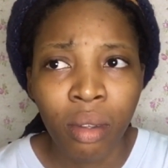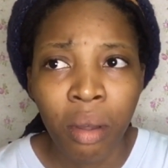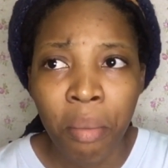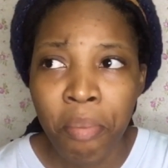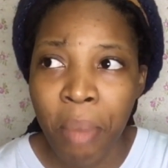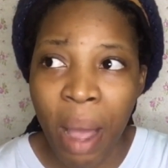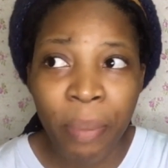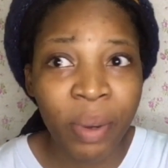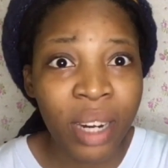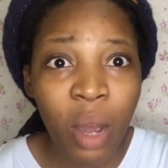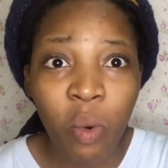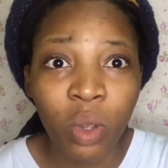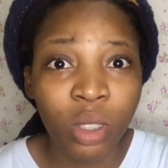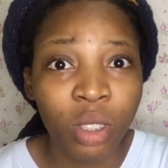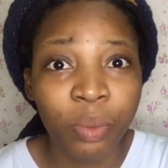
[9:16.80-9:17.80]
My brother
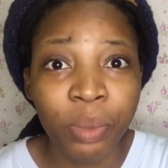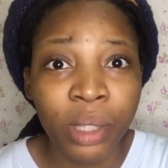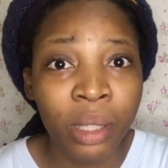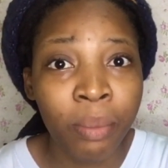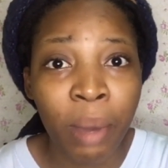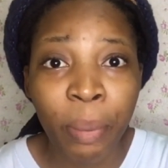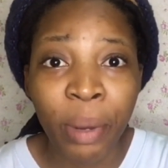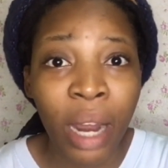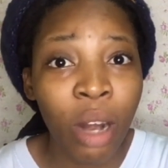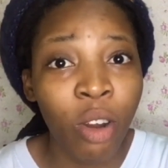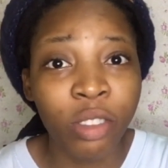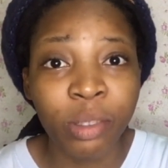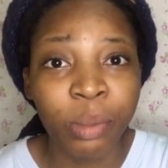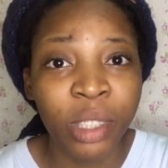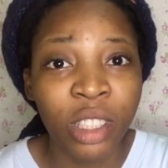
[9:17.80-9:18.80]
loves
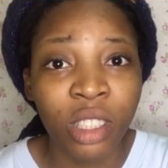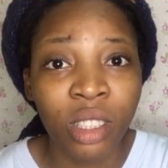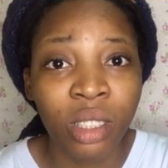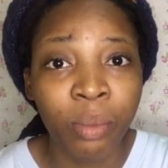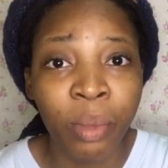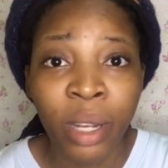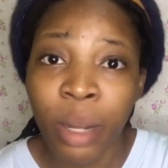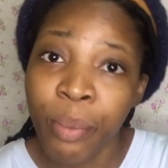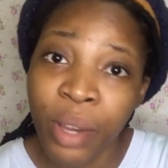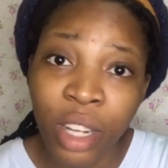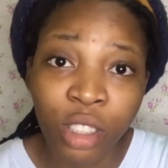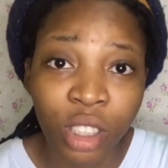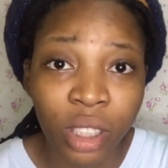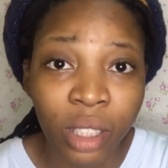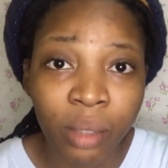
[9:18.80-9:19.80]

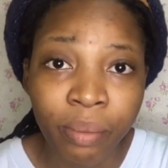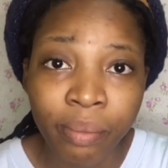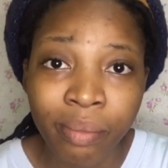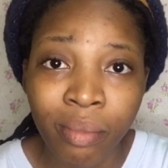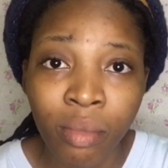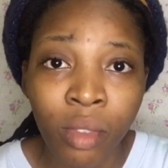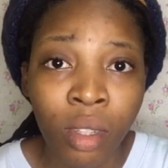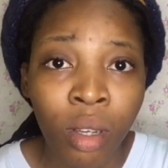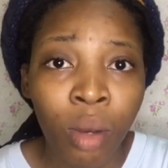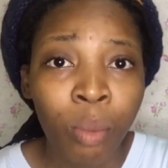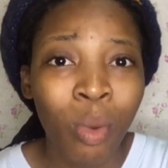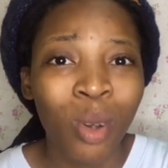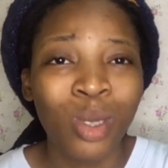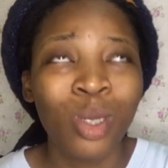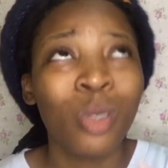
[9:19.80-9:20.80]
military,
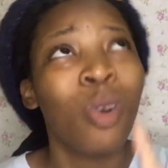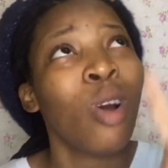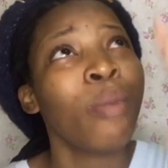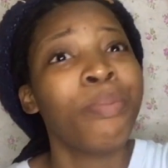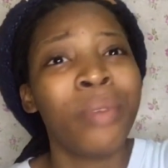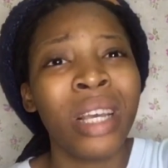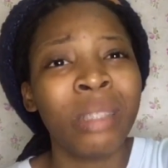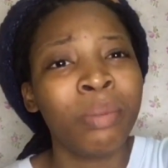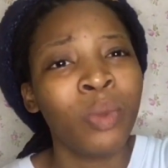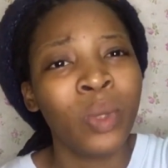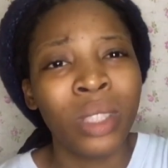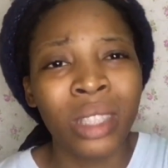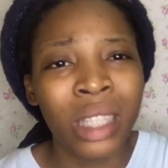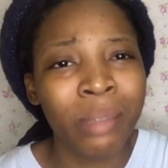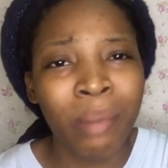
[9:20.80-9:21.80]
but God bears me
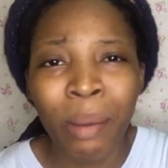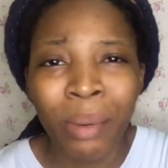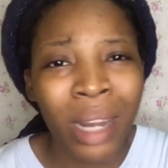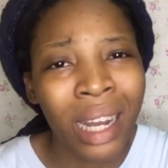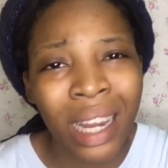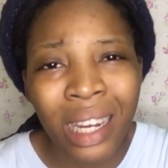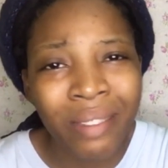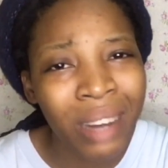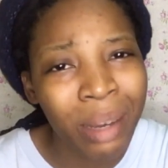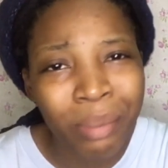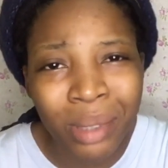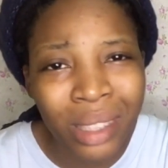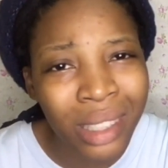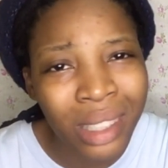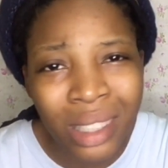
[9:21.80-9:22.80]
witness, my brother can never
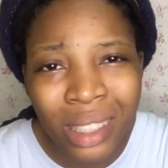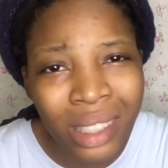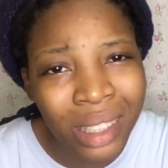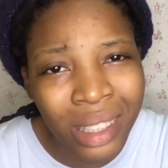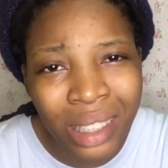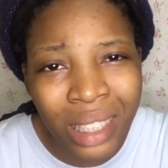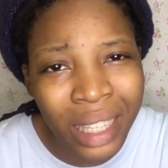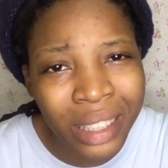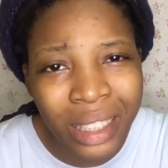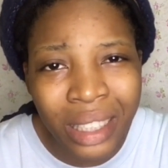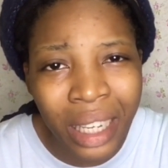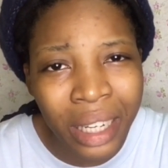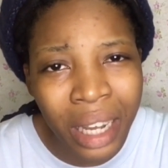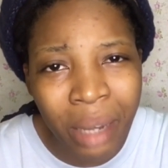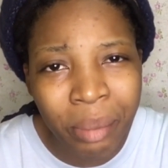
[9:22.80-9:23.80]
be in the
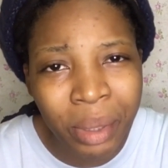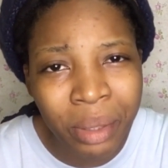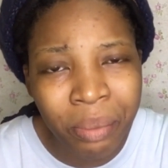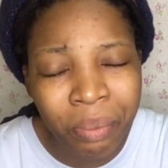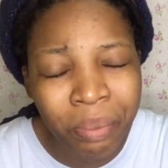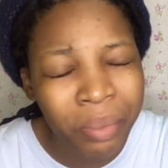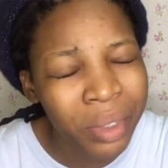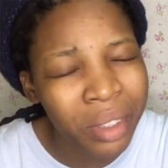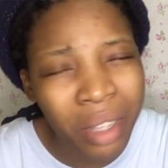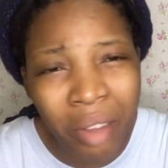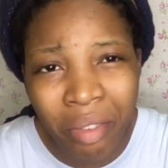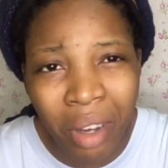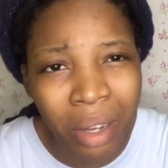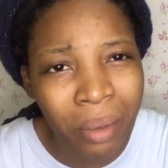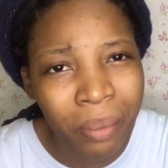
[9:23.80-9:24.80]
Nigerian army.
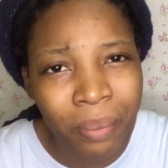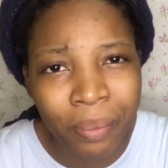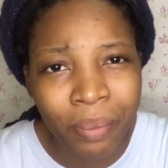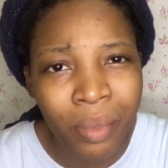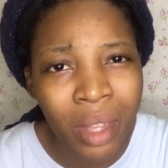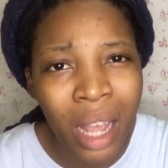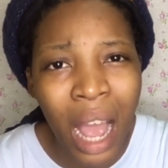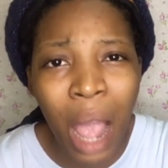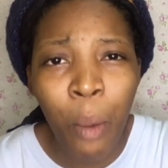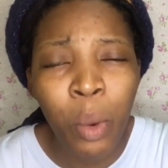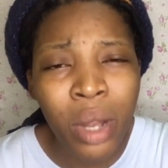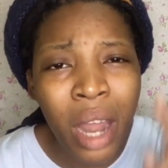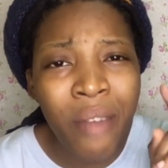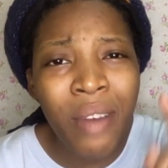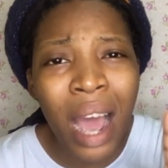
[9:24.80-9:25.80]
Never. I will
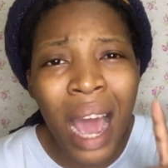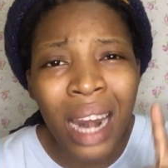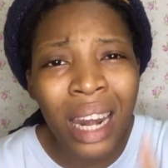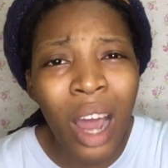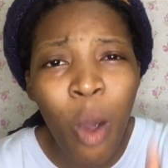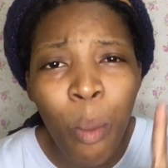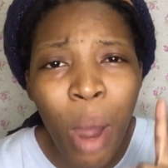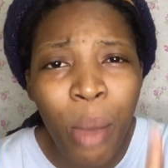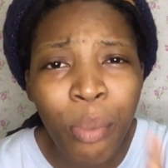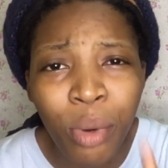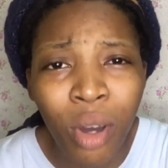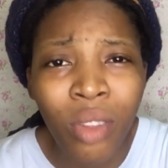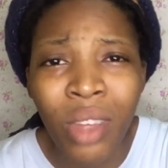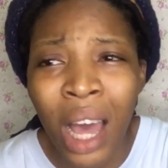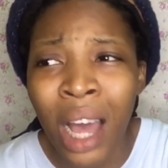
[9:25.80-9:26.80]
never allow my
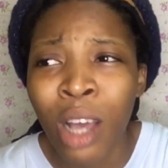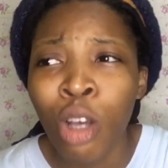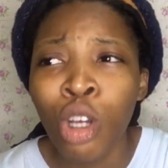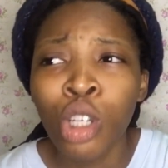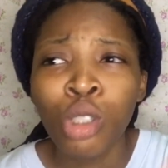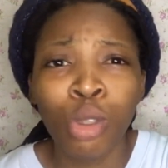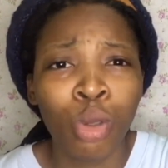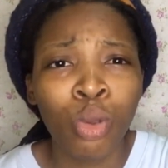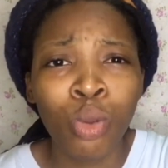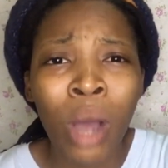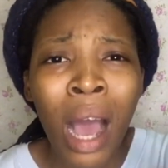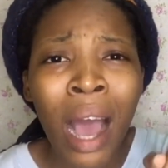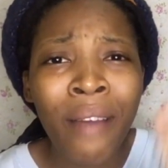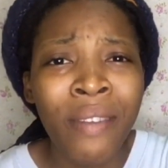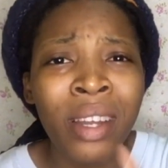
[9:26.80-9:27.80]
brother to
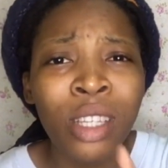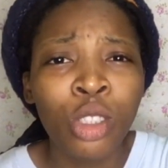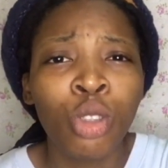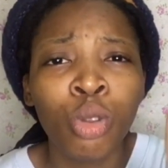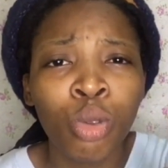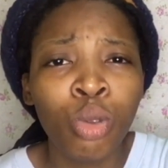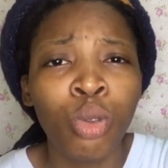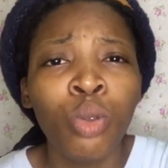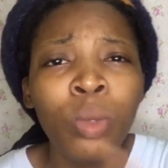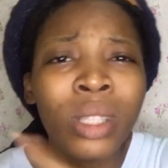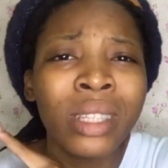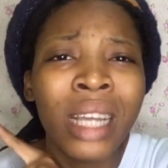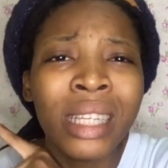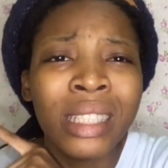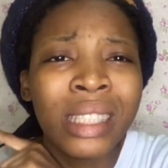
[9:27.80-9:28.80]
have anything to do with
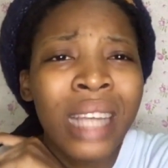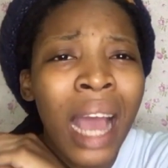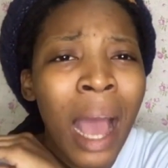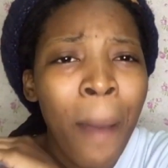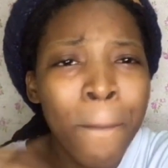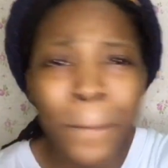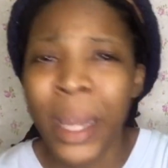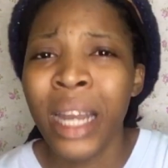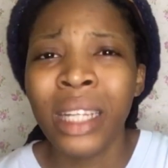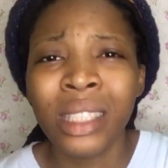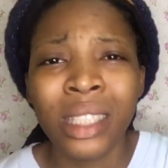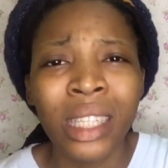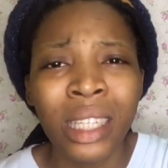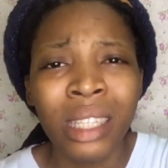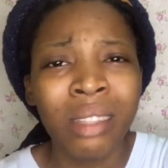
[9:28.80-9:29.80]
Nigeria
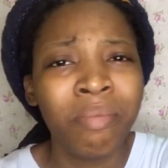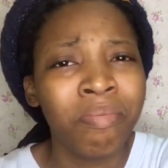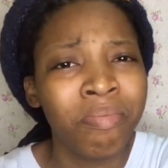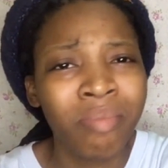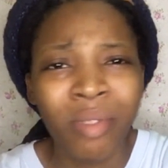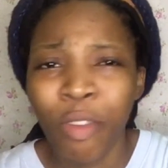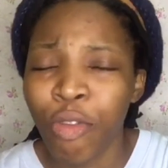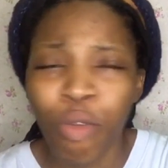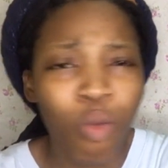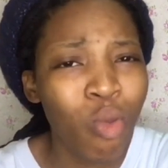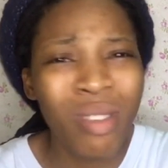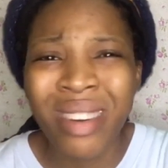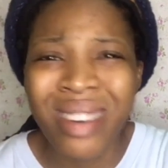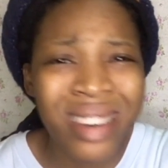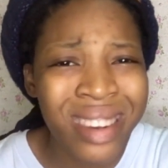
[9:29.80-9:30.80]
military.
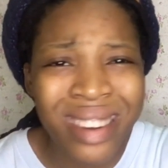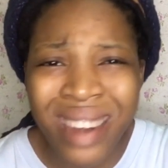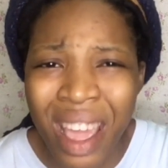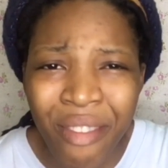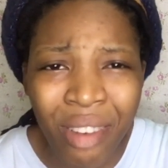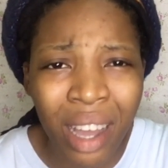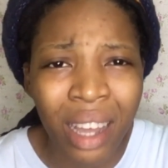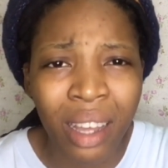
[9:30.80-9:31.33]
Never.